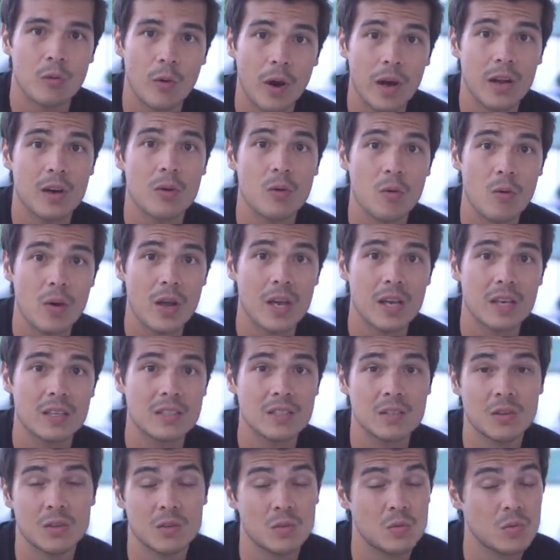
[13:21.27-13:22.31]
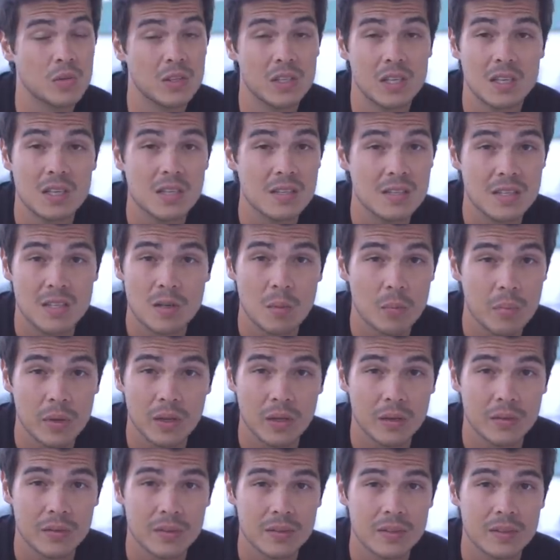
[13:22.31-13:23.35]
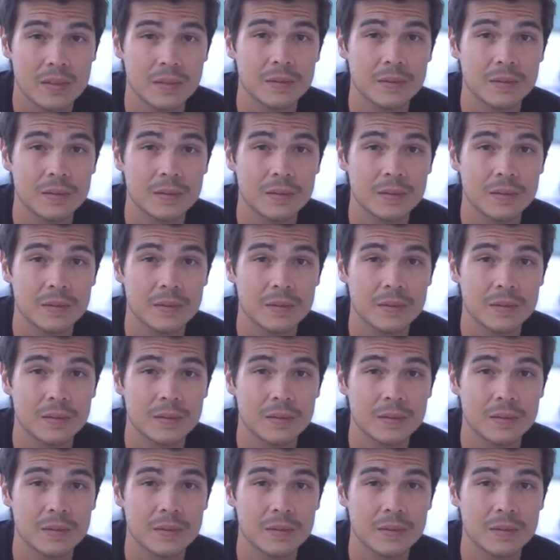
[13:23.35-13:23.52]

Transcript: right away, so it's really easy to build.